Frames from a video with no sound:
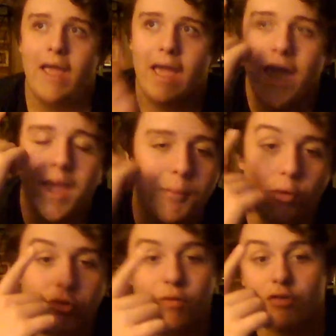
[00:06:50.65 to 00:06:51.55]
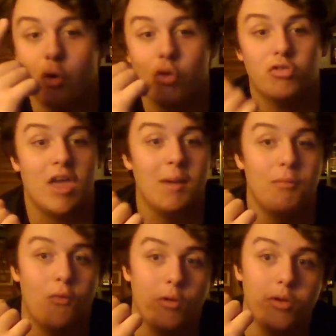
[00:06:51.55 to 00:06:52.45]
A, most of his goals came
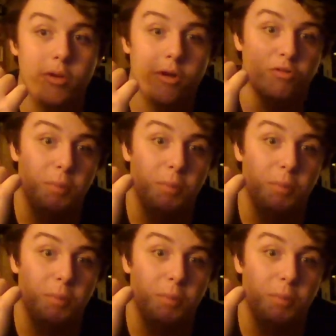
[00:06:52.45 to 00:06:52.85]
before New Year's.